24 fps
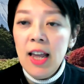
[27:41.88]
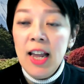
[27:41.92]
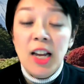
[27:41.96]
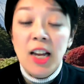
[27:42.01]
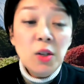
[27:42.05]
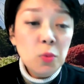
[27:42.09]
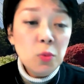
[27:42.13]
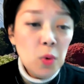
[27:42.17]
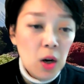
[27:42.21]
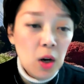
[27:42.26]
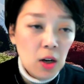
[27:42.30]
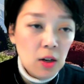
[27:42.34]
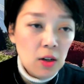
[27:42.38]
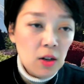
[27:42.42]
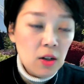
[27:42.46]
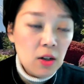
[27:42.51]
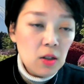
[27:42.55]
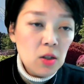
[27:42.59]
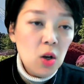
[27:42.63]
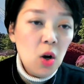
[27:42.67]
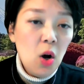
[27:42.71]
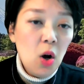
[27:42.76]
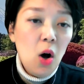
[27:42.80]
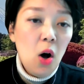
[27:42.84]
aid
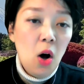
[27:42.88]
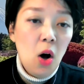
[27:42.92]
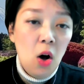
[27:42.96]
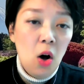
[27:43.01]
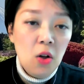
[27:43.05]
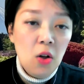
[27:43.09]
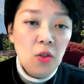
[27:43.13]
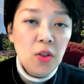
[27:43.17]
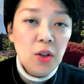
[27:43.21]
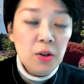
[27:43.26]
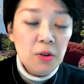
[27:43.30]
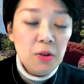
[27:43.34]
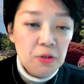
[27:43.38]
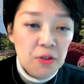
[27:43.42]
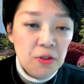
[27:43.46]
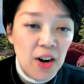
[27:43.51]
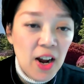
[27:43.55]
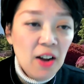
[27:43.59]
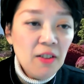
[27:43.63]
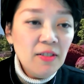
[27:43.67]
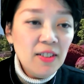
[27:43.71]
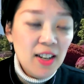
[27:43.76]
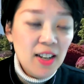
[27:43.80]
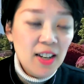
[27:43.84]
workers on the
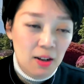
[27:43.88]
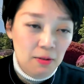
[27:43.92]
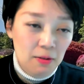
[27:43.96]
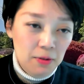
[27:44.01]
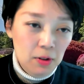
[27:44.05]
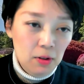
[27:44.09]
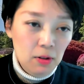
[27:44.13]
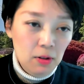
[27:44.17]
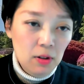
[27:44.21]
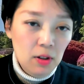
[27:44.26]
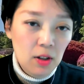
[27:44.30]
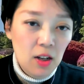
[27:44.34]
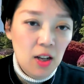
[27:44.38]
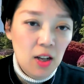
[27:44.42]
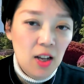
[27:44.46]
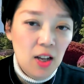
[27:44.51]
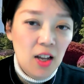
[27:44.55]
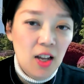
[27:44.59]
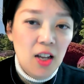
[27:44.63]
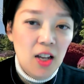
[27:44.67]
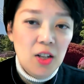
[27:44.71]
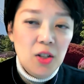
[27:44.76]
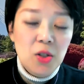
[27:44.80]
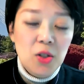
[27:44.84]
ground level.
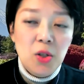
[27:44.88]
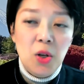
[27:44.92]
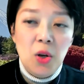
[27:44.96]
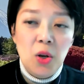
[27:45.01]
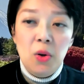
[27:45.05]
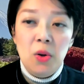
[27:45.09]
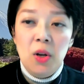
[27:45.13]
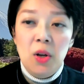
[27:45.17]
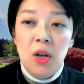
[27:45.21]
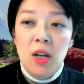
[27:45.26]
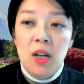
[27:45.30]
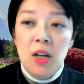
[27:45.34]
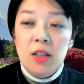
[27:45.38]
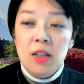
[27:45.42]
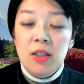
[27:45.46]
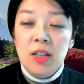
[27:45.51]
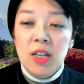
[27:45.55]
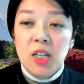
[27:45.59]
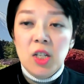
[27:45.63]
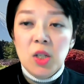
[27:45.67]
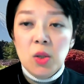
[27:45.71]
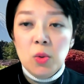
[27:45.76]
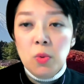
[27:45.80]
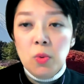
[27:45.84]
So
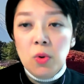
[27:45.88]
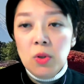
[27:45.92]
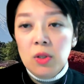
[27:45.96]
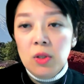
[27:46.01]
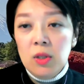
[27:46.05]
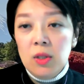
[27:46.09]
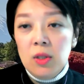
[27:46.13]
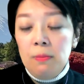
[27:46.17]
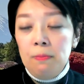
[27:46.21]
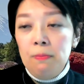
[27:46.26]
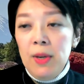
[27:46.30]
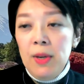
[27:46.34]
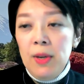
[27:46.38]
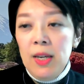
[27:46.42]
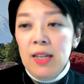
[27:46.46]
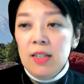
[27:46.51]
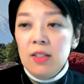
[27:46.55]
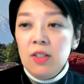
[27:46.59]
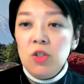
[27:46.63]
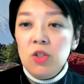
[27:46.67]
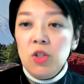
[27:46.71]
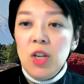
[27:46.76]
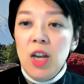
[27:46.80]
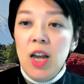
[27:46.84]
this was the
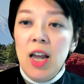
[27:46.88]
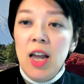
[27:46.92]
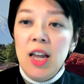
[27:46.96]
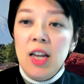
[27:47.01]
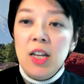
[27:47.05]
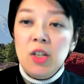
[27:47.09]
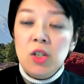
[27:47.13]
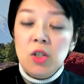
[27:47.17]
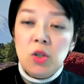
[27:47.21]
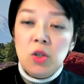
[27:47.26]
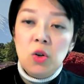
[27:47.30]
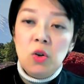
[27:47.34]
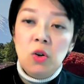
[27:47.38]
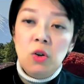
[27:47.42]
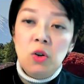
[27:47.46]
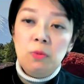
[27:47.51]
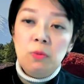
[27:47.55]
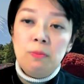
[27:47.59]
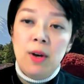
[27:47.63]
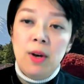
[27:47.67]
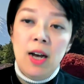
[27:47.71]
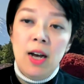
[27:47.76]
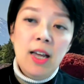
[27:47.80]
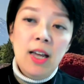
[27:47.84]
biggest change
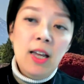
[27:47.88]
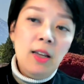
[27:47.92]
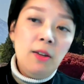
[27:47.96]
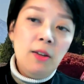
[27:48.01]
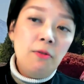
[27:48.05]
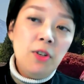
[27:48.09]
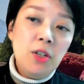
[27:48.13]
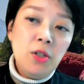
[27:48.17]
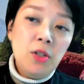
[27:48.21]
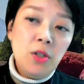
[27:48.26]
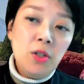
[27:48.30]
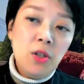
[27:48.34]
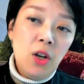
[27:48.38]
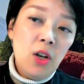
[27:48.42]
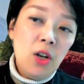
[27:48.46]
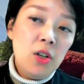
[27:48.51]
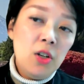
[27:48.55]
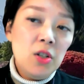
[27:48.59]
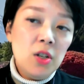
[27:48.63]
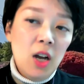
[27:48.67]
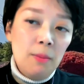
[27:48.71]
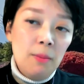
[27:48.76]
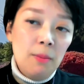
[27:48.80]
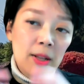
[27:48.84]
of my
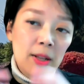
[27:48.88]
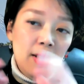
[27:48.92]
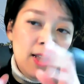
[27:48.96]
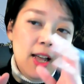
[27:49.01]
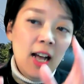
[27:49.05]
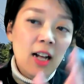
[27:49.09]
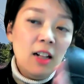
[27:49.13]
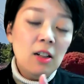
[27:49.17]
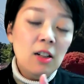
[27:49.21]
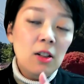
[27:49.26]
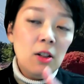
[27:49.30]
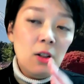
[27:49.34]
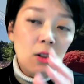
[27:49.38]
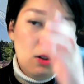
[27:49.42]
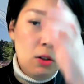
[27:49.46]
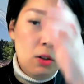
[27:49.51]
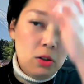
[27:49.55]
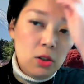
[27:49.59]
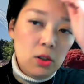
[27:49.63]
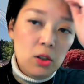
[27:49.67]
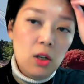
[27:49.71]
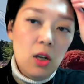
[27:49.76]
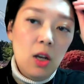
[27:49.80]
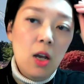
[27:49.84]
research,
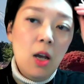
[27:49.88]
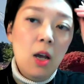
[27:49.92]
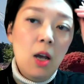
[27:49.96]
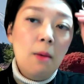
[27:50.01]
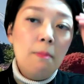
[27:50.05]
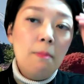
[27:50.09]
angles.